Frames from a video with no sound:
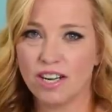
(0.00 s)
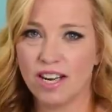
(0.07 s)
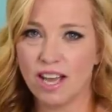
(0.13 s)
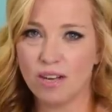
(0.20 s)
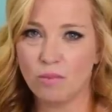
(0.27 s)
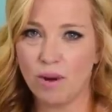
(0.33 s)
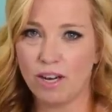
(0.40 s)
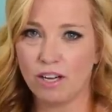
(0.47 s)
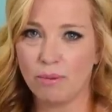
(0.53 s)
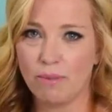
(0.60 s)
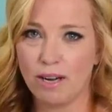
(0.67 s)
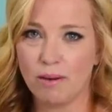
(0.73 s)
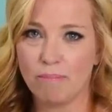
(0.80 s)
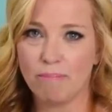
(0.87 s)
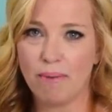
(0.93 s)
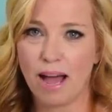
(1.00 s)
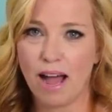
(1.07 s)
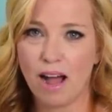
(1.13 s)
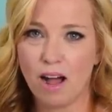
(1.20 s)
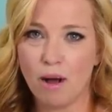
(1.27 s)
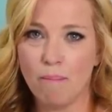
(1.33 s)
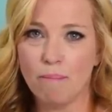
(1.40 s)
head waiter made a
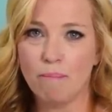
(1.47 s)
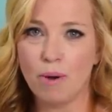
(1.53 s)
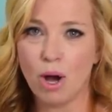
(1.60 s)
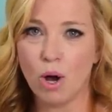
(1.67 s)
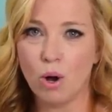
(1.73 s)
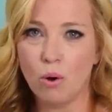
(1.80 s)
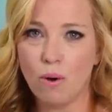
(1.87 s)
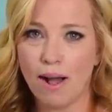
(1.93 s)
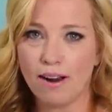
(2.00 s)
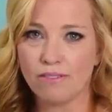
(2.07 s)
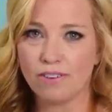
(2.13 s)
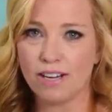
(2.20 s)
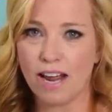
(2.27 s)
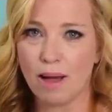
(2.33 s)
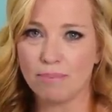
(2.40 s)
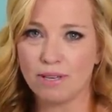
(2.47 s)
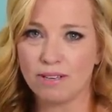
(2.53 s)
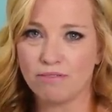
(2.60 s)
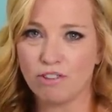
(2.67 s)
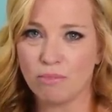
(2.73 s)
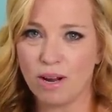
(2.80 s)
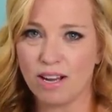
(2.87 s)
bow out of a
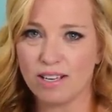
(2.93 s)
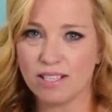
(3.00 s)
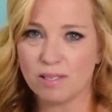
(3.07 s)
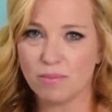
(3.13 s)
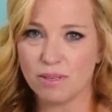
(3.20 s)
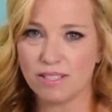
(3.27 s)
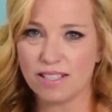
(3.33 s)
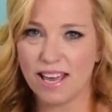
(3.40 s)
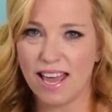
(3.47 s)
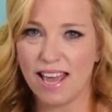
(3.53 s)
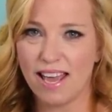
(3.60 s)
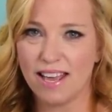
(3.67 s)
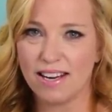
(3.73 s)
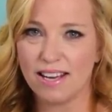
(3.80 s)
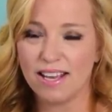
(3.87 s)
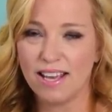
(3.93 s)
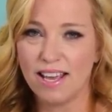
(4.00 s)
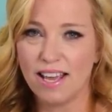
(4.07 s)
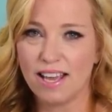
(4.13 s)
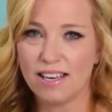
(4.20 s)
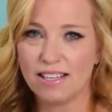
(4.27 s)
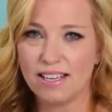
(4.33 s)
napkin for my husband's head
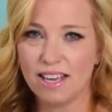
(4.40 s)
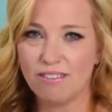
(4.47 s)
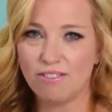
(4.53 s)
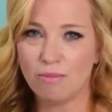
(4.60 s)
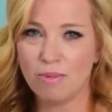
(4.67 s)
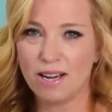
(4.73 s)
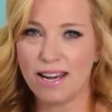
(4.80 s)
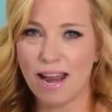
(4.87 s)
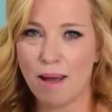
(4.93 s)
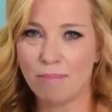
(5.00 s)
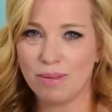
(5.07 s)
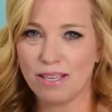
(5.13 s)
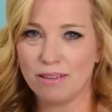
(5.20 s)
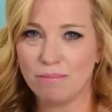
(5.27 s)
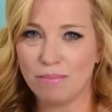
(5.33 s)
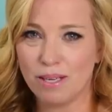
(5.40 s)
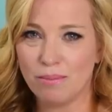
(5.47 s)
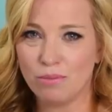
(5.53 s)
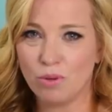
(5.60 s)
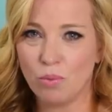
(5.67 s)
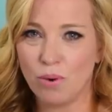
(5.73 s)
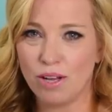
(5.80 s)
and gave him a napkin
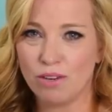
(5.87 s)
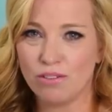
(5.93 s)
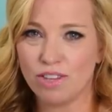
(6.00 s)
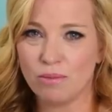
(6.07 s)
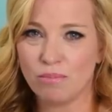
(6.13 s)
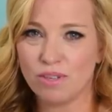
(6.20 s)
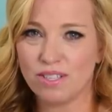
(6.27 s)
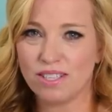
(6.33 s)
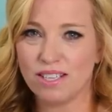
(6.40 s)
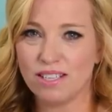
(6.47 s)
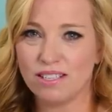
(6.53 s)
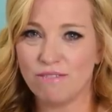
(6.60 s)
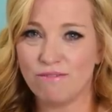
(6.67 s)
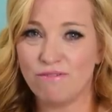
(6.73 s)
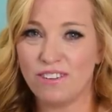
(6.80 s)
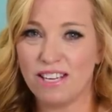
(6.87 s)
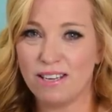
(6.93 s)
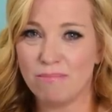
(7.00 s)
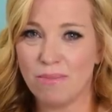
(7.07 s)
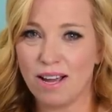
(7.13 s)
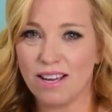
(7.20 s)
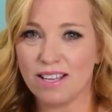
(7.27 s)
bib. The waiter then proceeded to
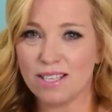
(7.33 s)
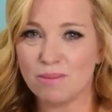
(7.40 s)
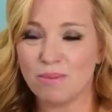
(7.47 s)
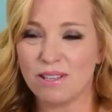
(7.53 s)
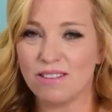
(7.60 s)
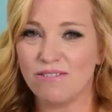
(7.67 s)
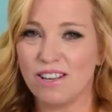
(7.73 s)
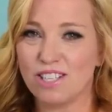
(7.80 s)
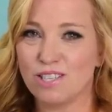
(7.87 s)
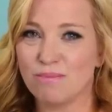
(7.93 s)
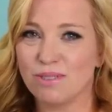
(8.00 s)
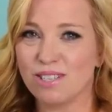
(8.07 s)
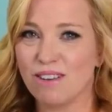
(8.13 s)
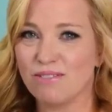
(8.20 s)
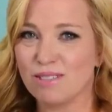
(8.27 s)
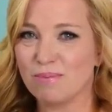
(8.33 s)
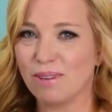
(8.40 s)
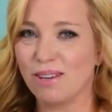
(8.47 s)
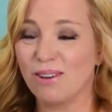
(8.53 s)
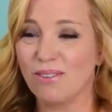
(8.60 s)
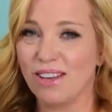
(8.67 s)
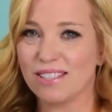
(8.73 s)
feed my husband the vegetables off his
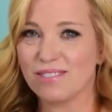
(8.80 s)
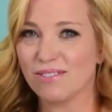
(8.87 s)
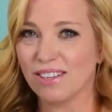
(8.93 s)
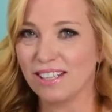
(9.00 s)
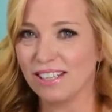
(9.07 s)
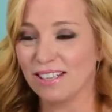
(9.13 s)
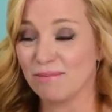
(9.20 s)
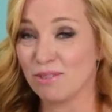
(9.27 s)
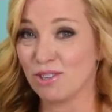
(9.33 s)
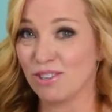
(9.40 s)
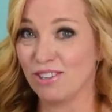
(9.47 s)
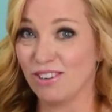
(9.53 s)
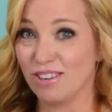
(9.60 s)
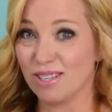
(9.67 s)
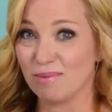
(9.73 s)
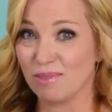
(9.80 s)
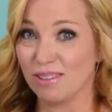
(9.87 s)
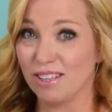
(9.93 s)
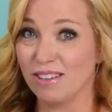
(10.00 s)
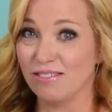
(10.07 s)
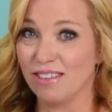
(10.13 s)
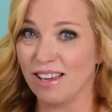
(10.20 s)
plate. Oh, that's funny. I'm sure your husband
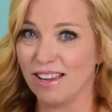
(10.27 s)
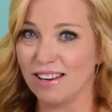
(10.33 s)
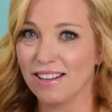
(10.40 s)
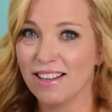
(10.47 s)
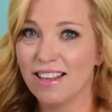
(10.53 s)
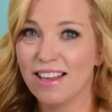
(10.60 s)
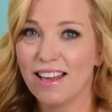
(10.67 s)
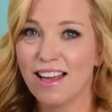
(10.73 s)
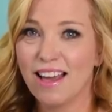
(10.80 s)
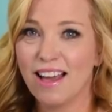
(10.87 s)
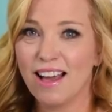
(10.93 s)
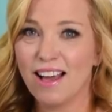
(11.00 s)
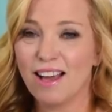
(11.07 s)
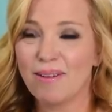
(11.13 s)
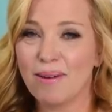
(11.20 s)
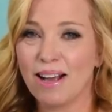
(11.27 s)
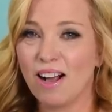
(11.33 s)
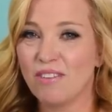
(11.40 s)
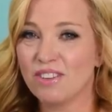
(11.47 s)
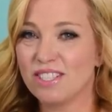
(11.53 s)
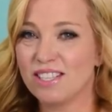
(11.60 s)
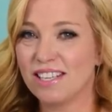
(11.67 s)
loved that. I
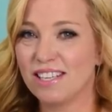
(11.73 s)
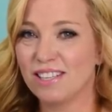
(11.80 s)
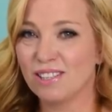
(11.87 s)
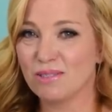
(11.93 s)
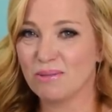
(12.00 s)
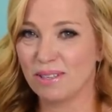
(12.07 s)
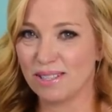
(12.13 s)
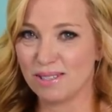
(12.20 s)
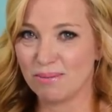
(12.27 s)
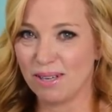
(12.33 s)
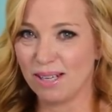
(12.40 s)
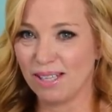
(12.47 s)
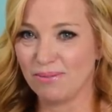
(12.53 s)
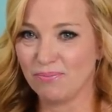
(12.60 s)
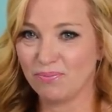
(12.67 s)
got the tequila one, sweetie.